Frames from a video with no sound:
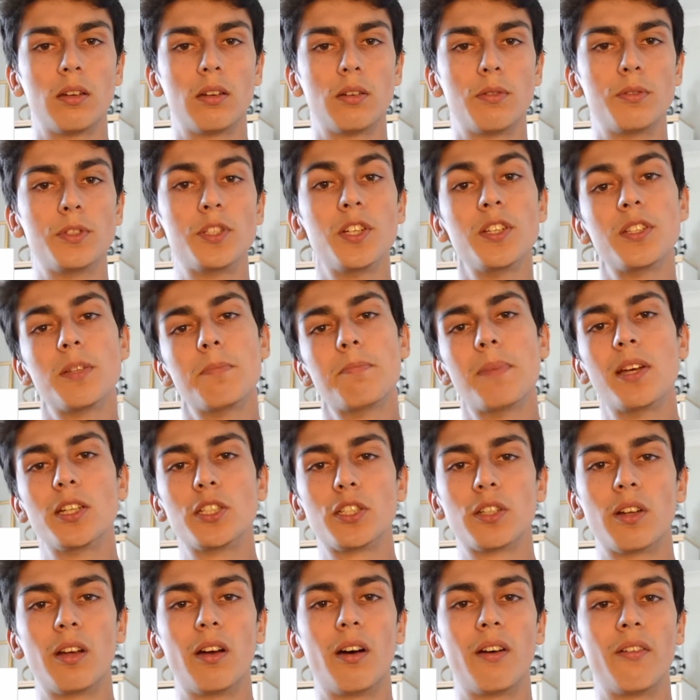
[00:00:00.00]
which is a
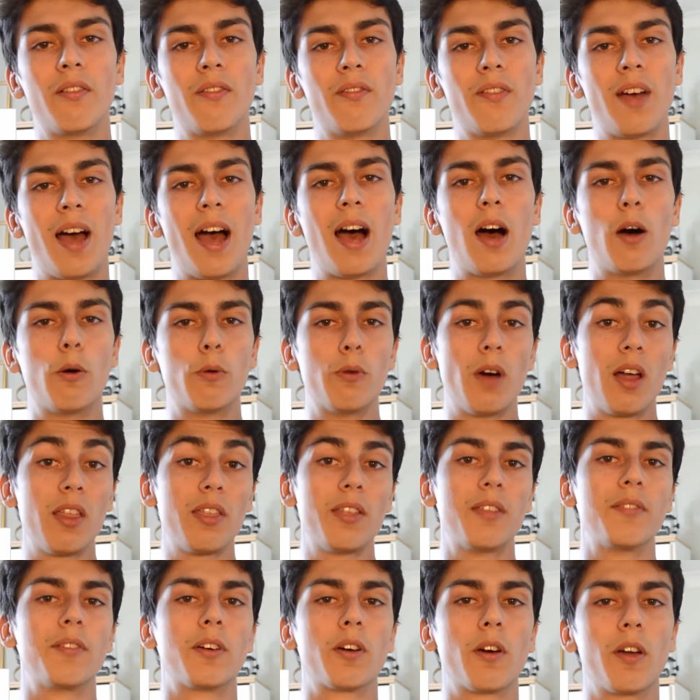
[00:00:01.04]
measure of how
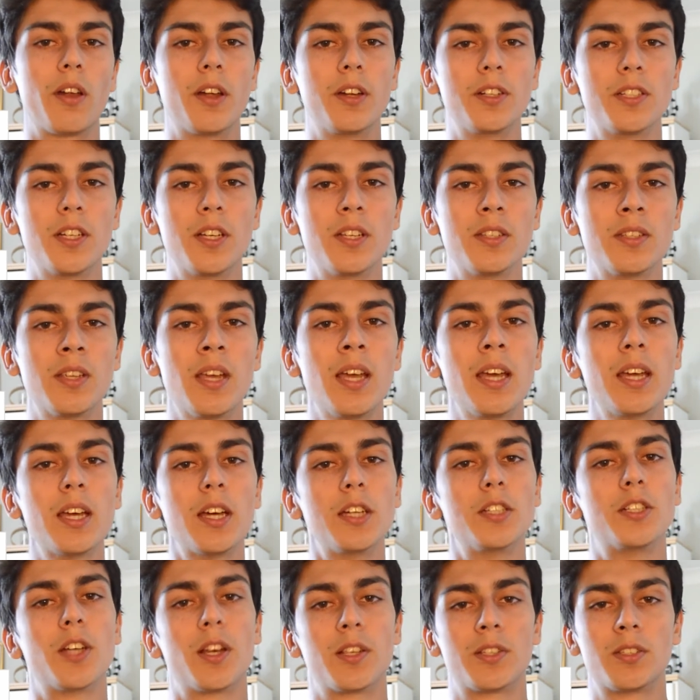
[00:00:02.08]
wealthy the college is
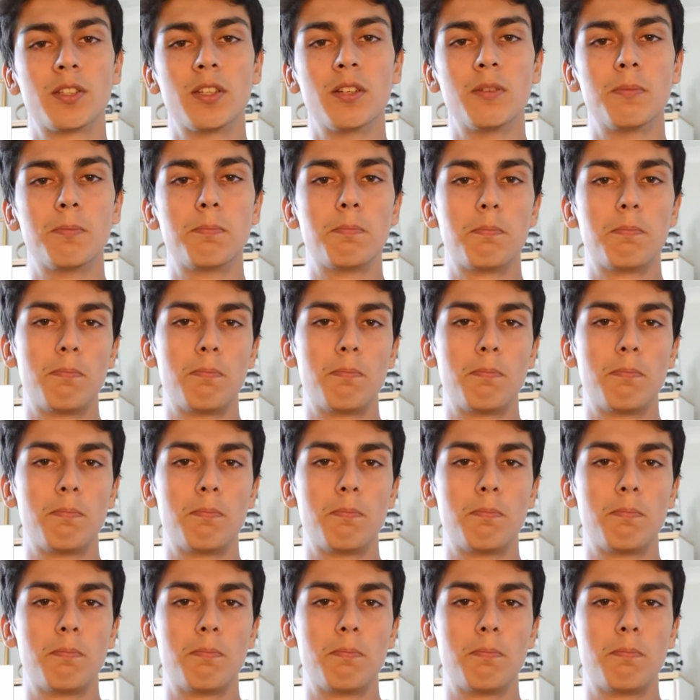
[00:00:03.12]
adjusted